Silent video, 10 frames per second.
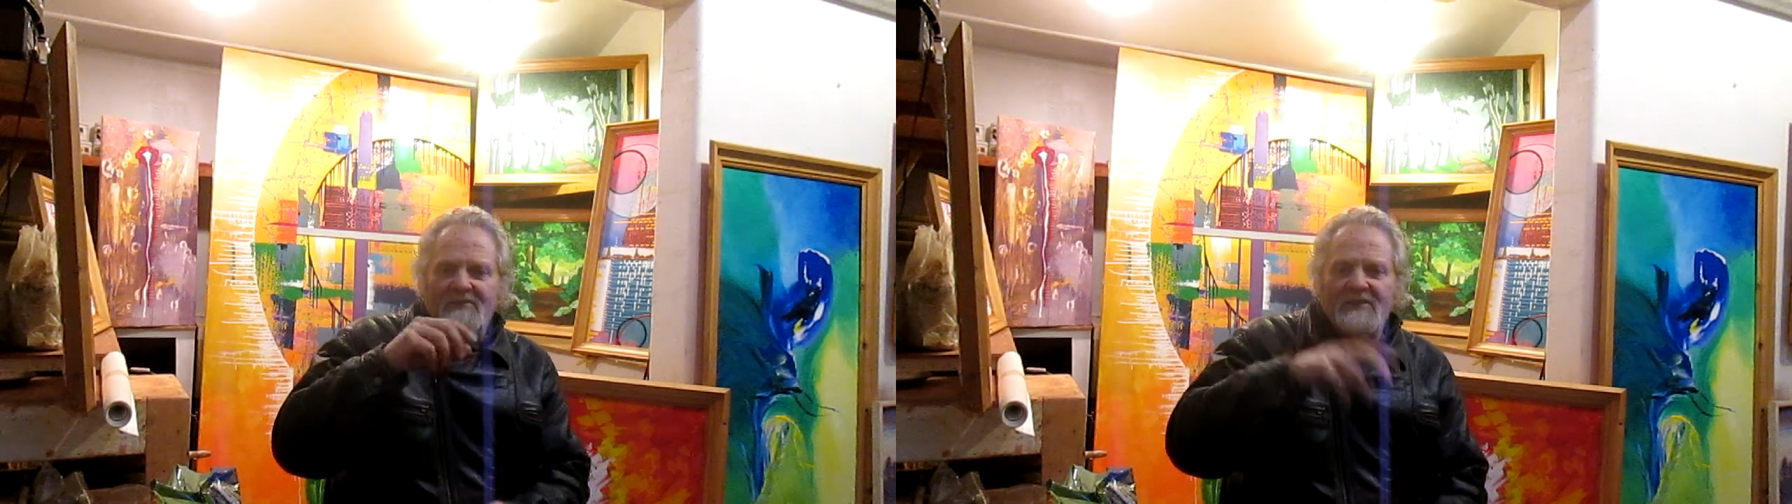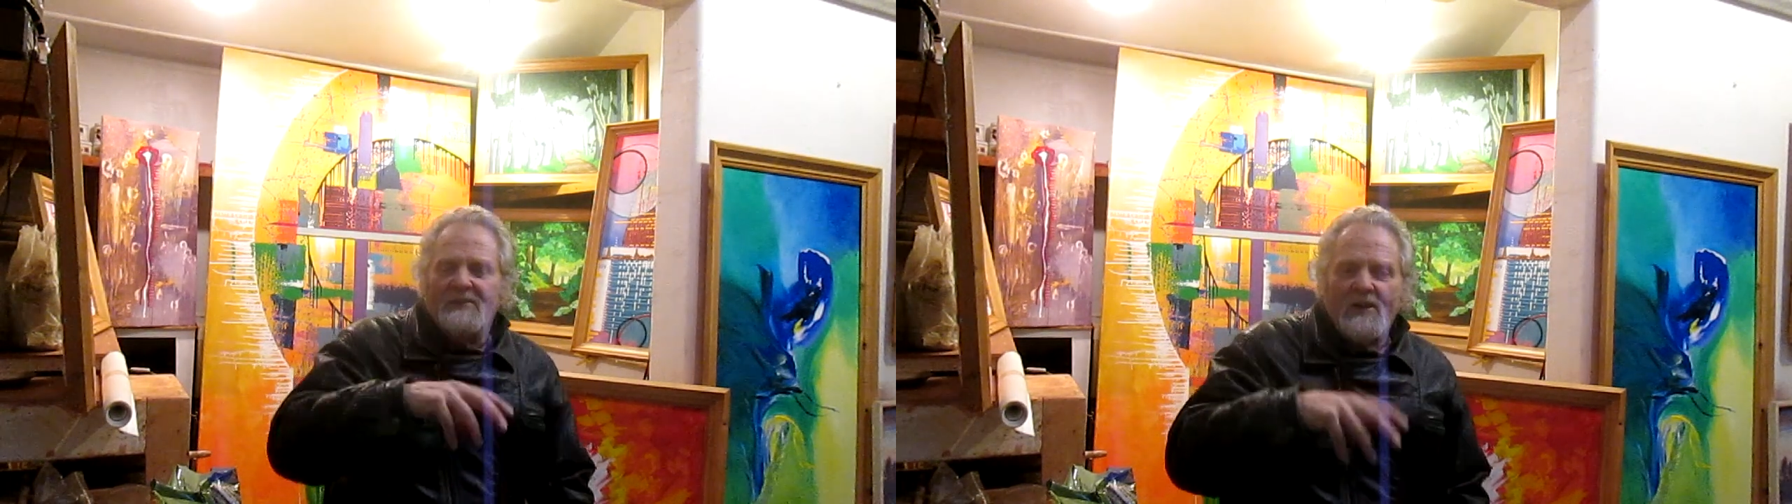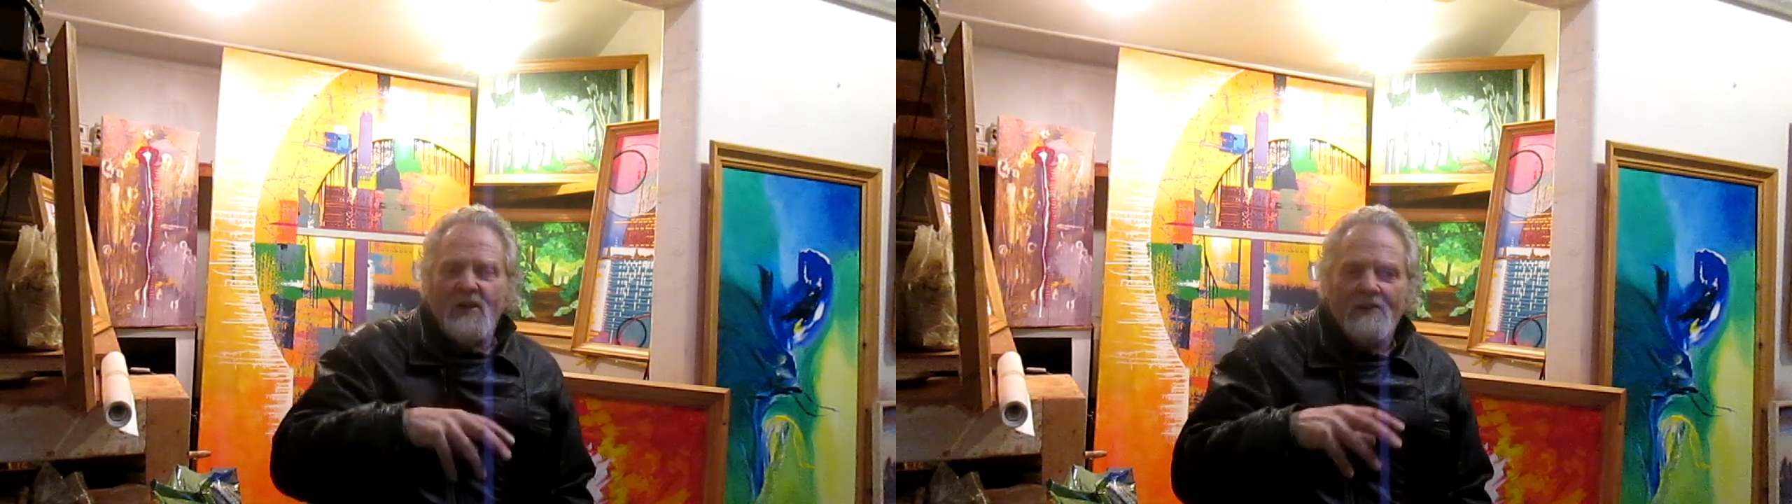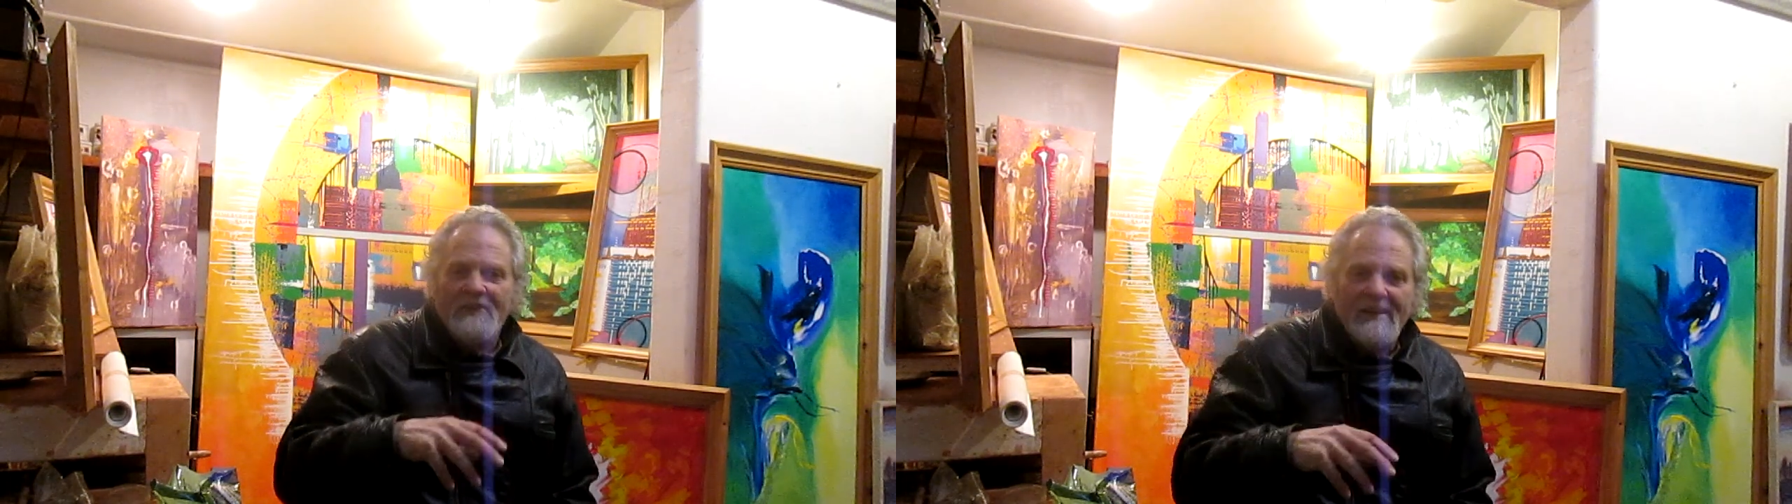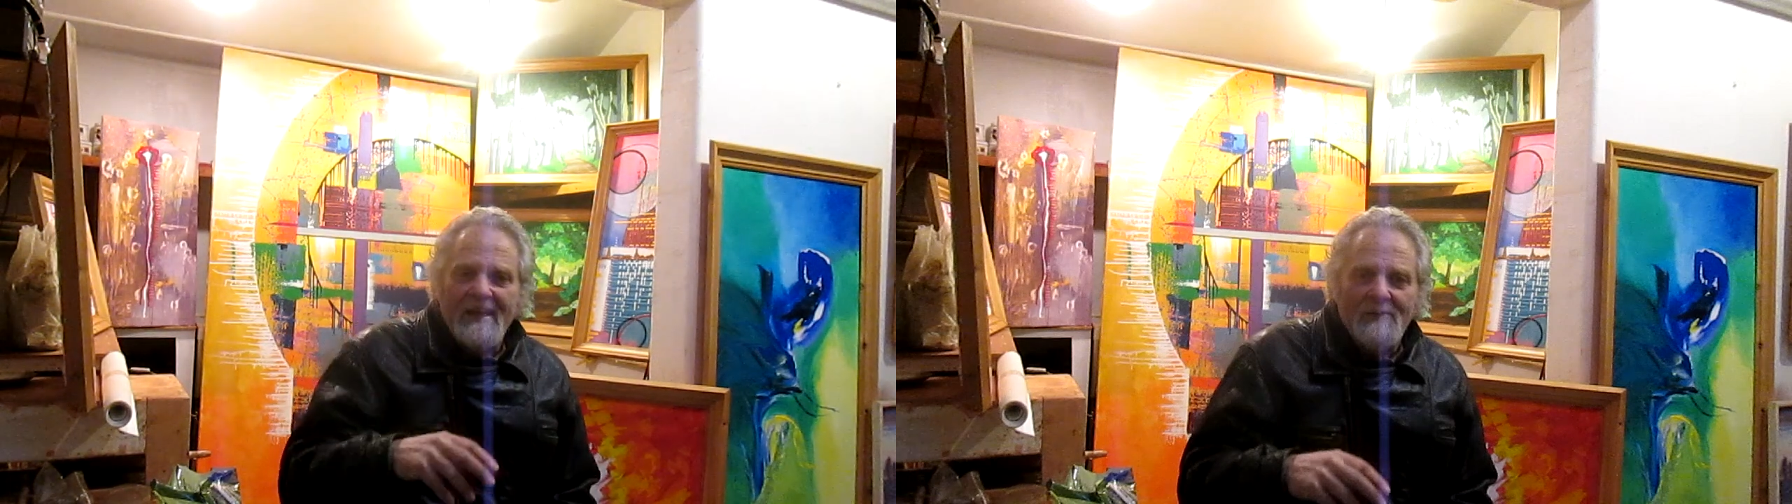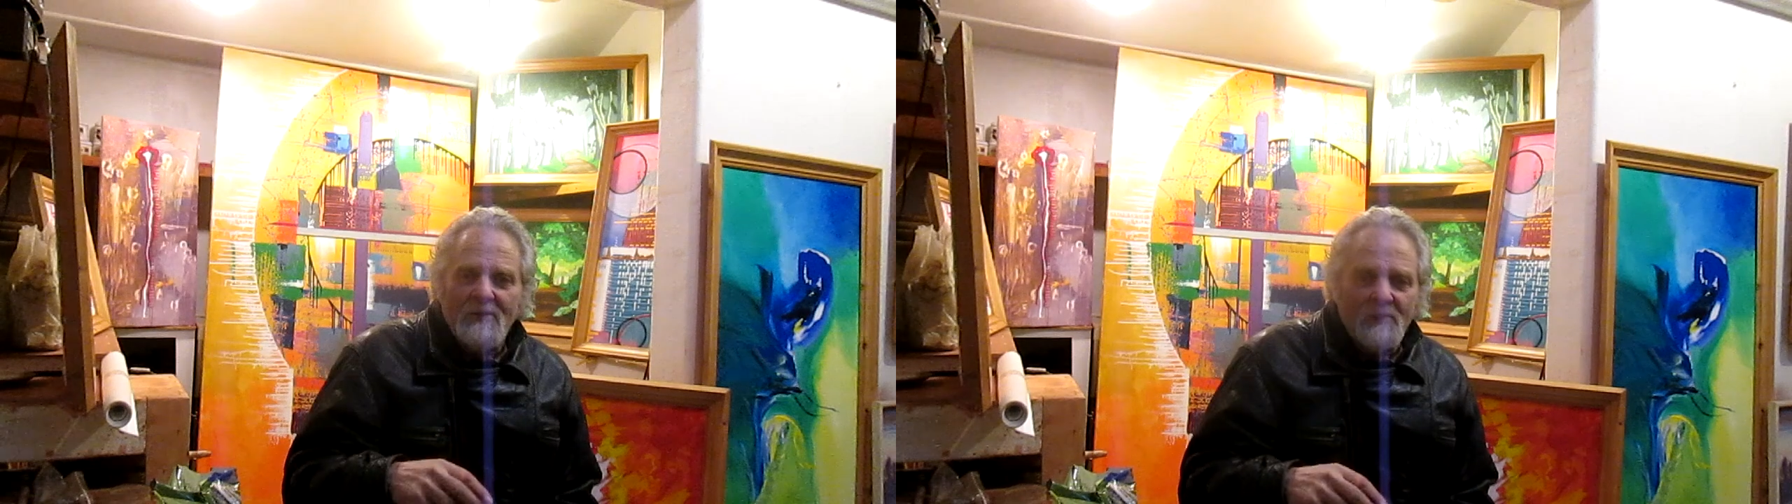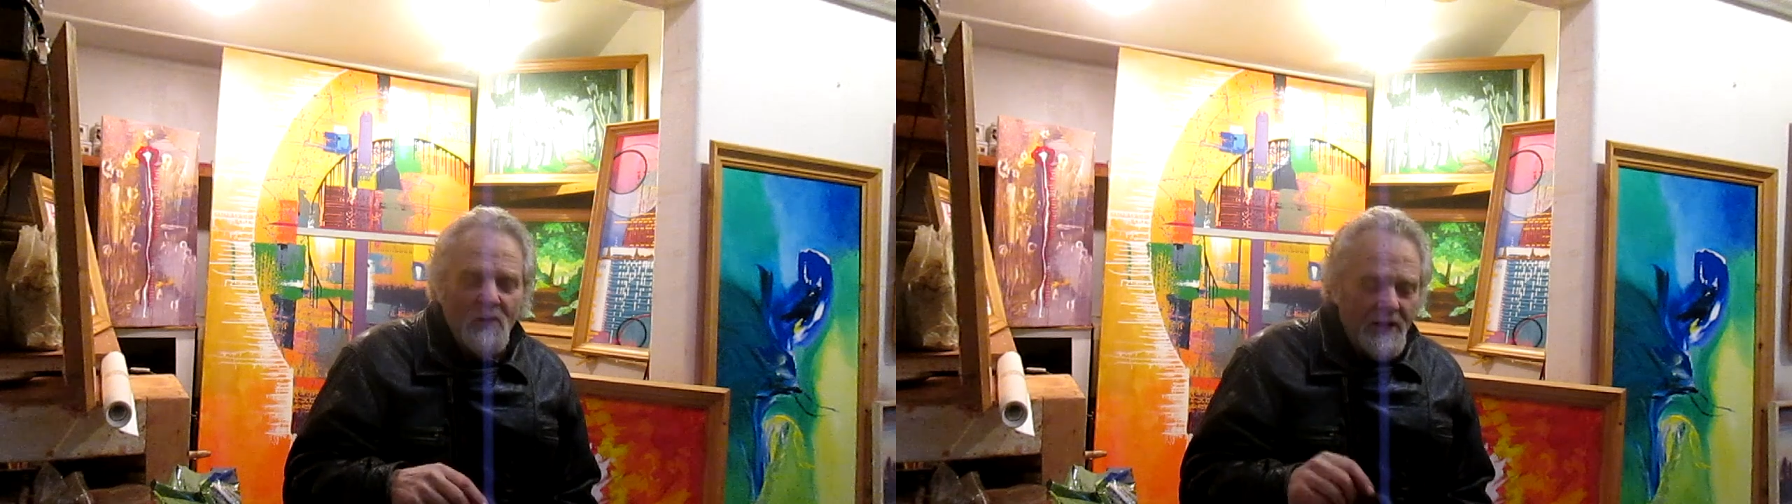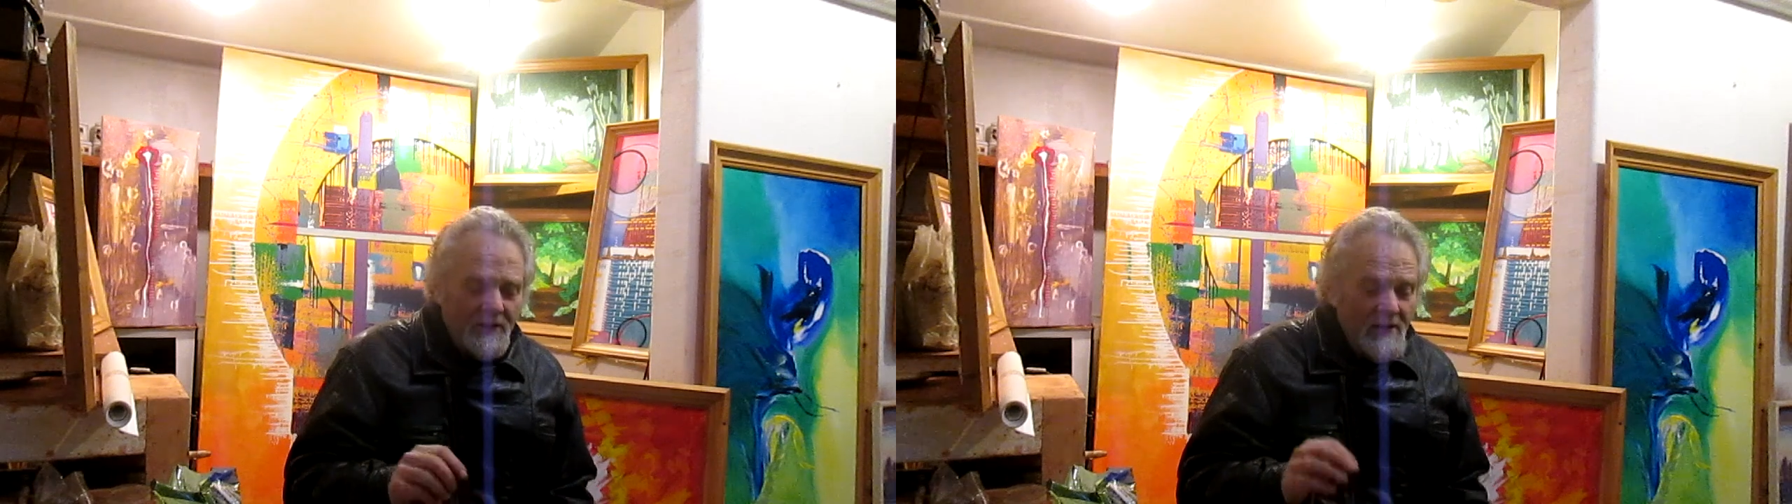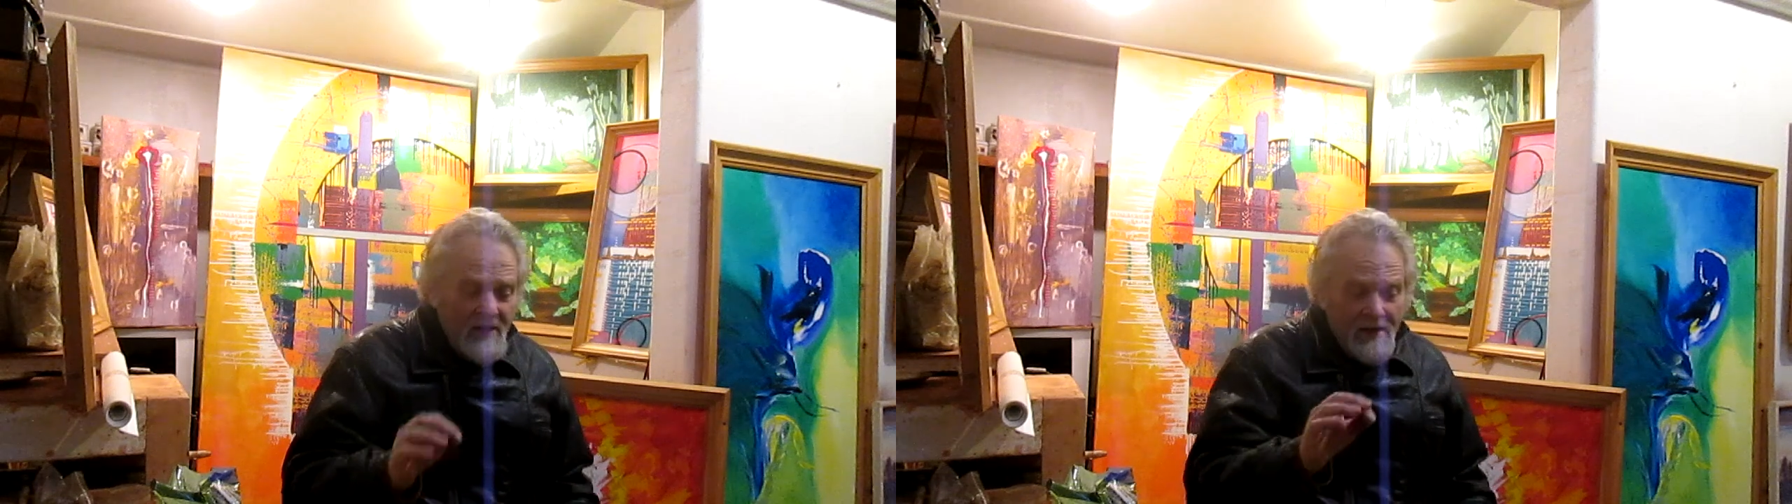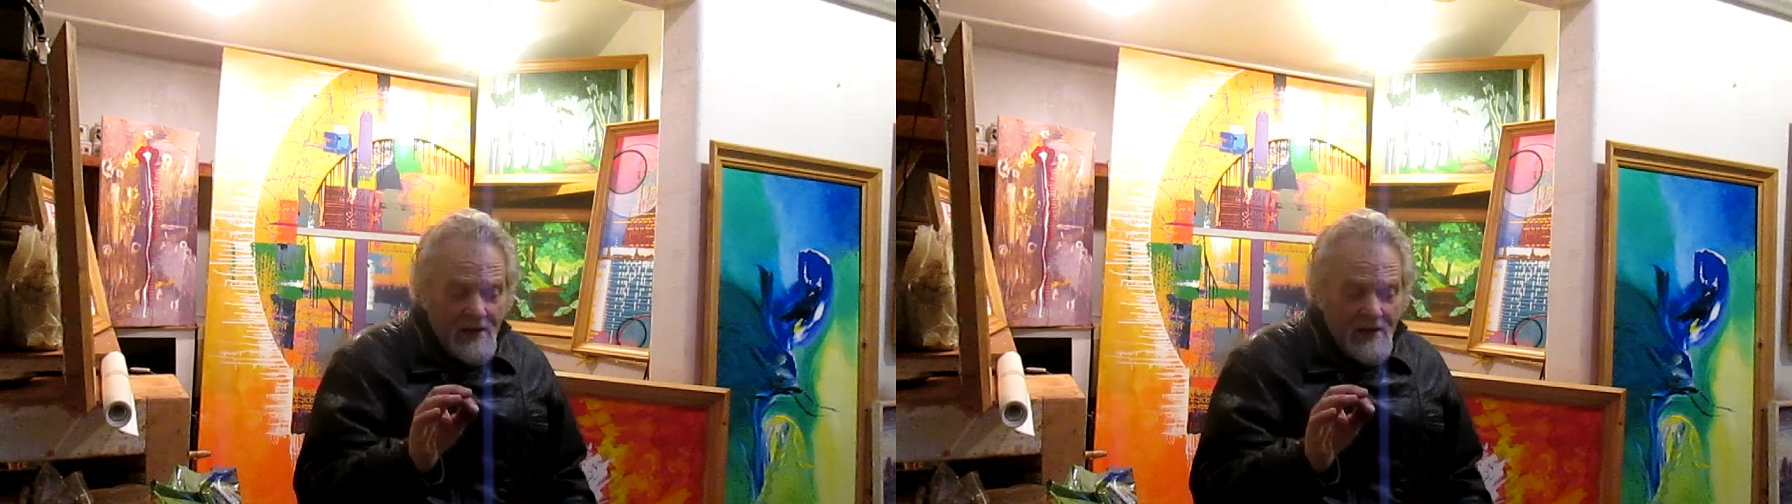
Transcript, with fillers: fill the coffee can with water,